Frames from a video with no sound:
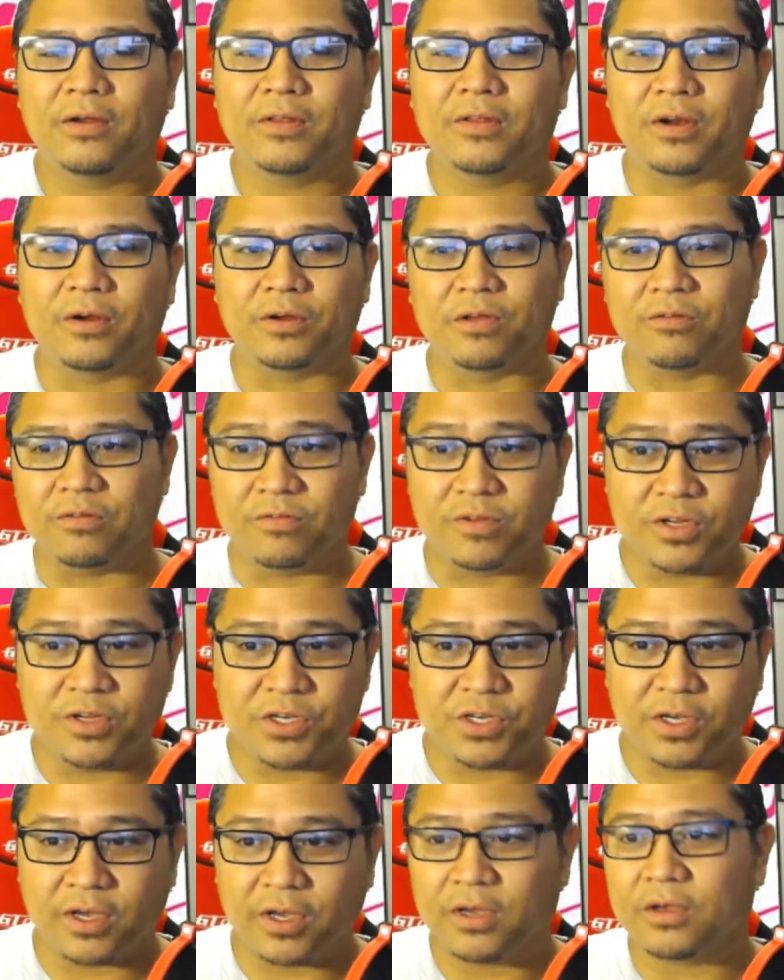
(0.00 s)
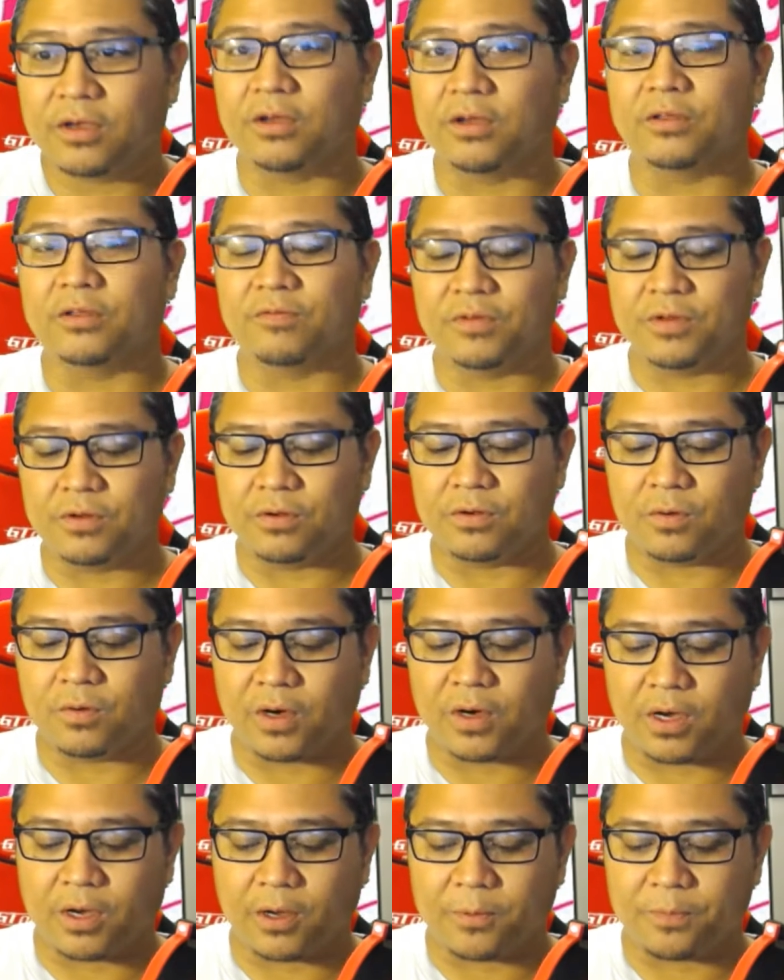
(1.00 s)
That'll give you VGA, give you
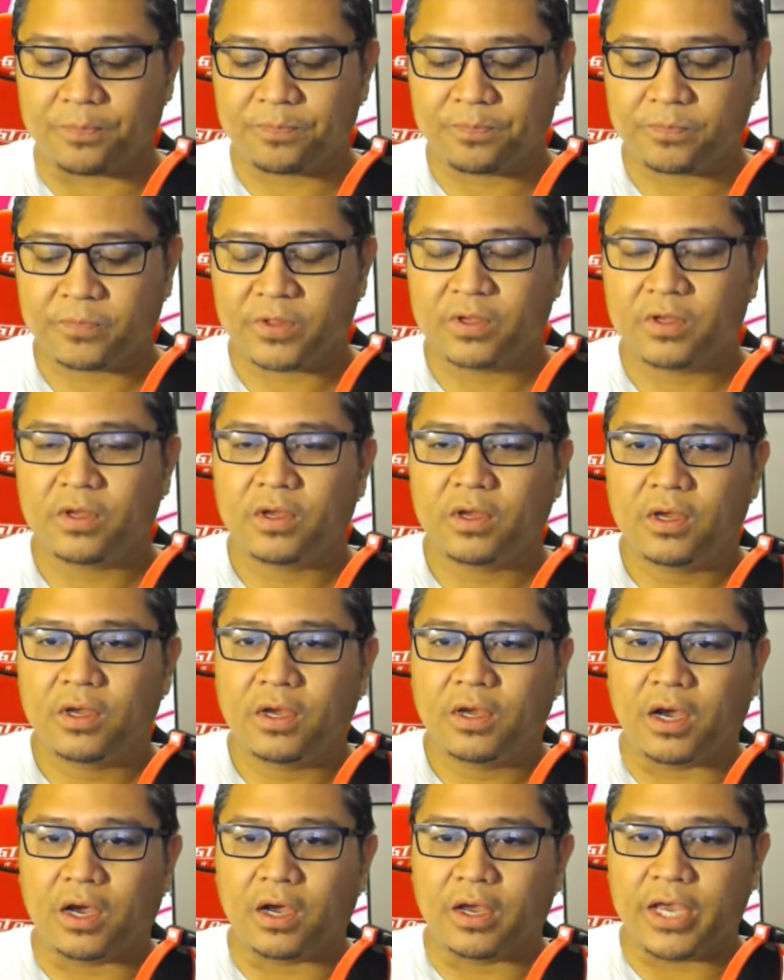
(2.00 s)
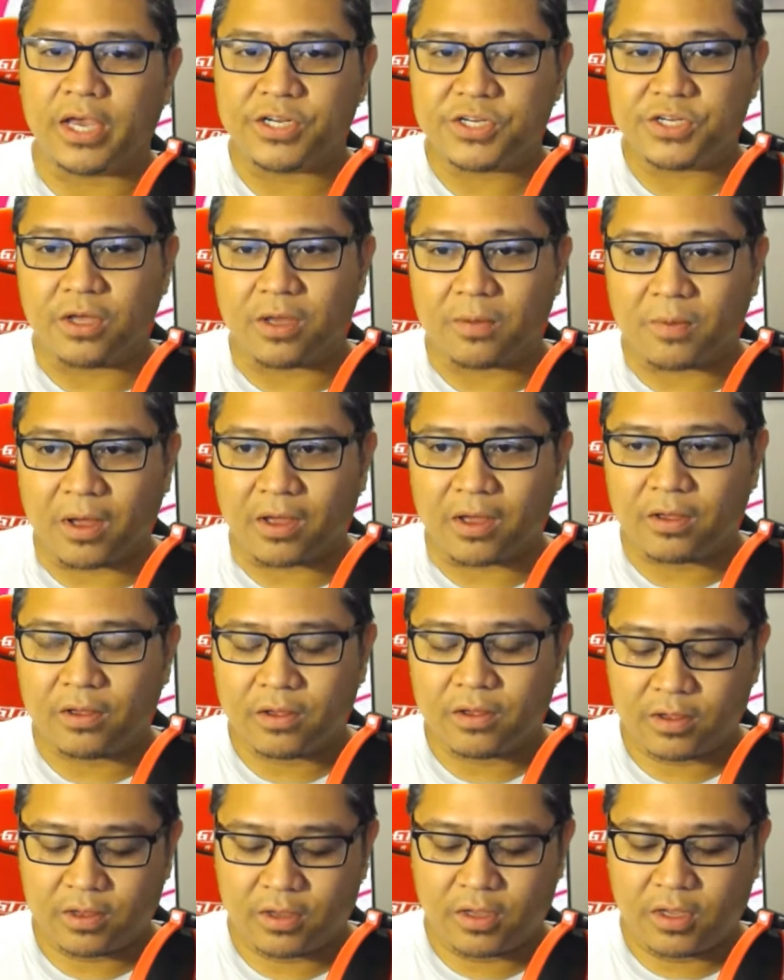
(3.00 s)

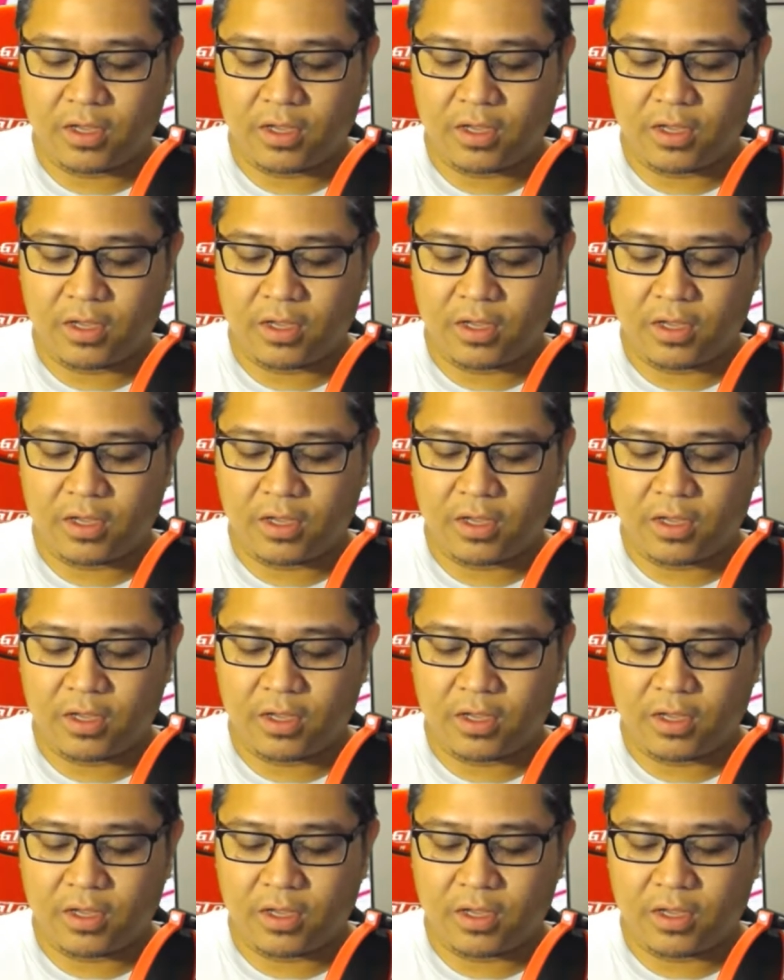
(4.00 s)
HDMI.